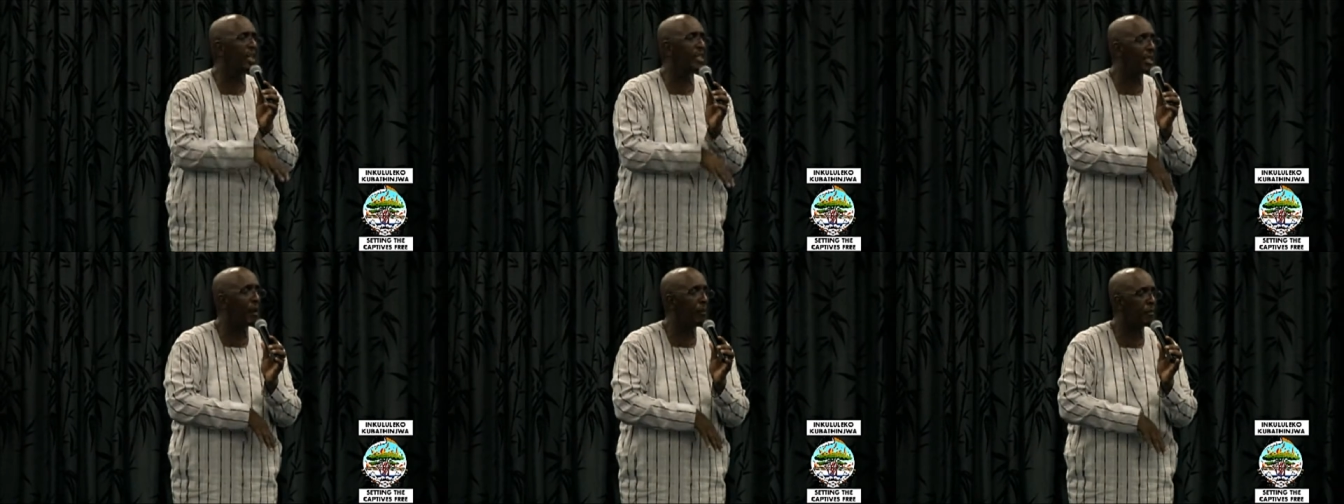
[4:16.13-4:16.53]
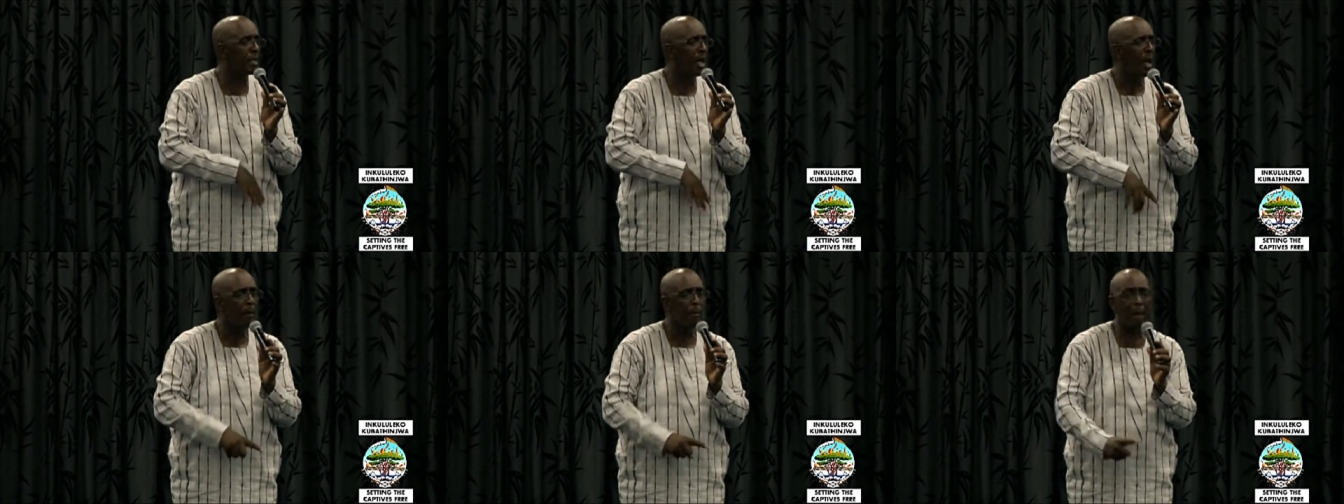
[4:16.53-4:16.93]
terms.
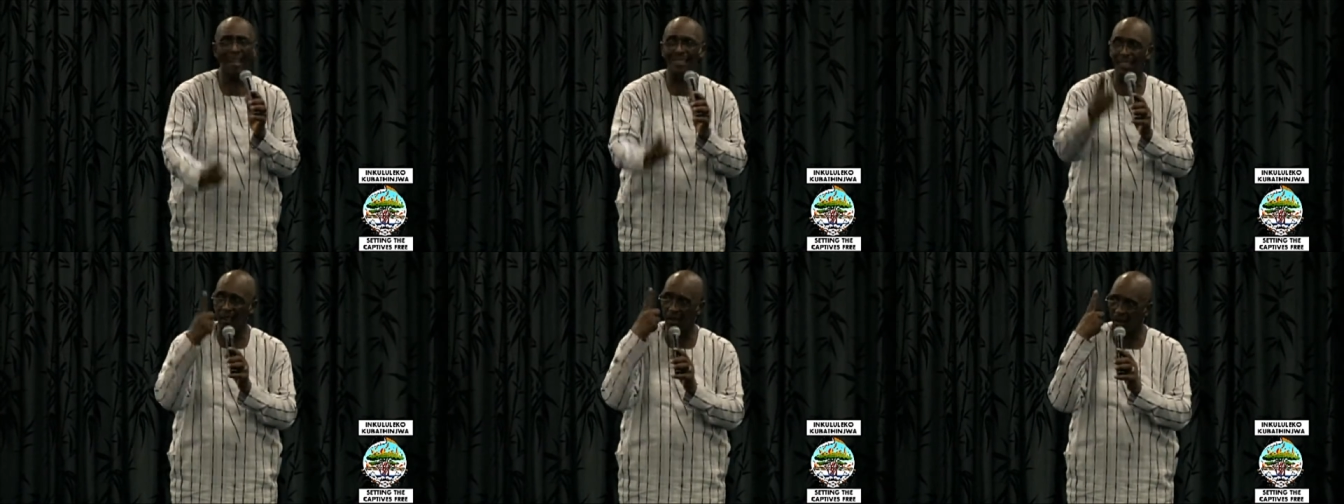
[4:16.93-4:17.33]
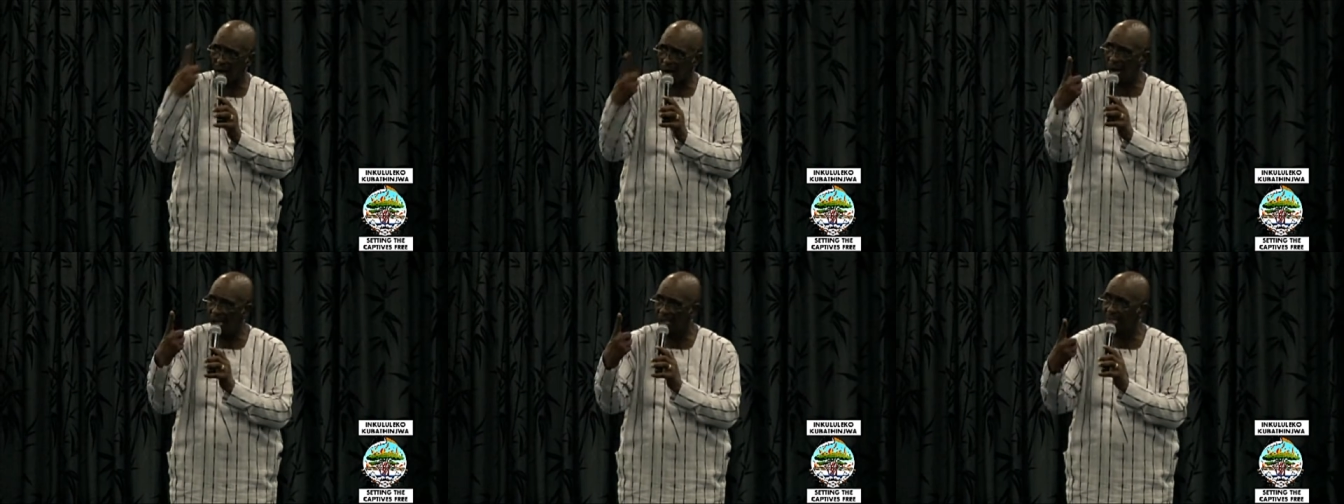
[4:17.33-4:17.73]
But the
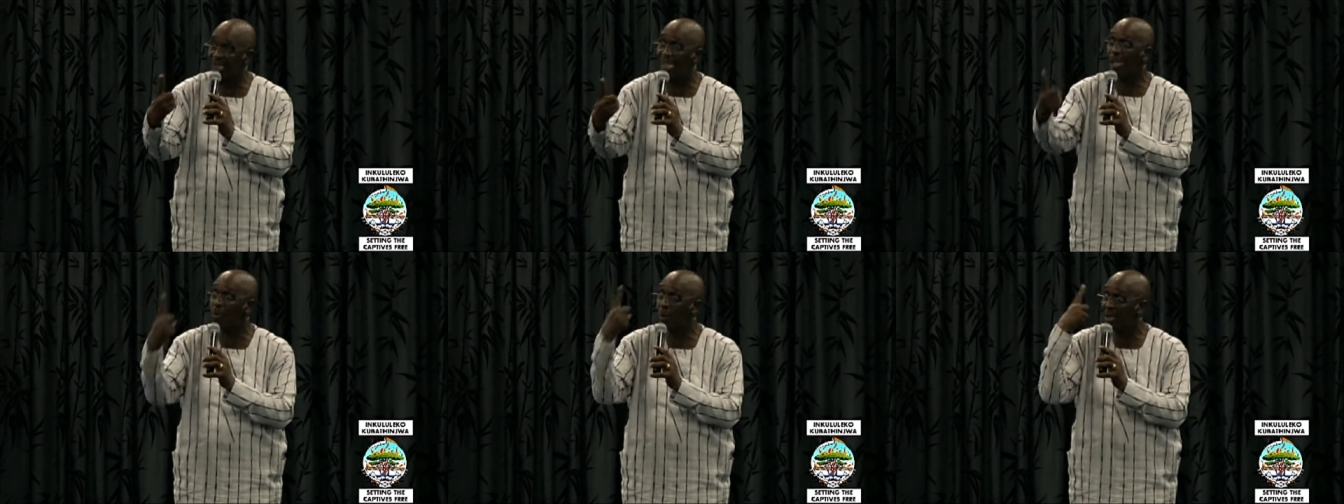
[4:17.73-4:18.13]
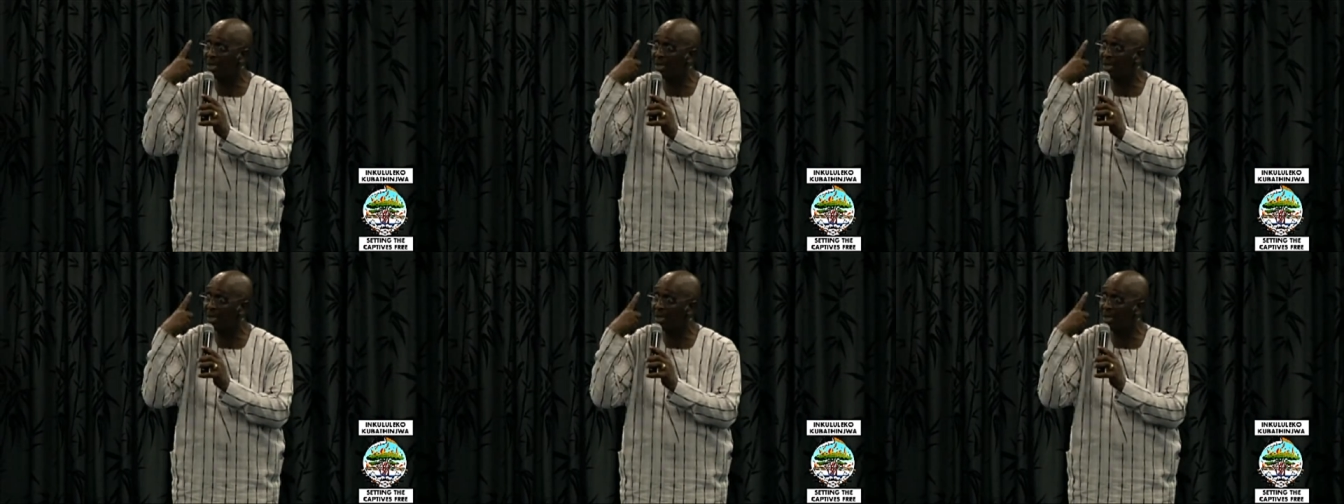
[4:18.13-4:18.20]
God that we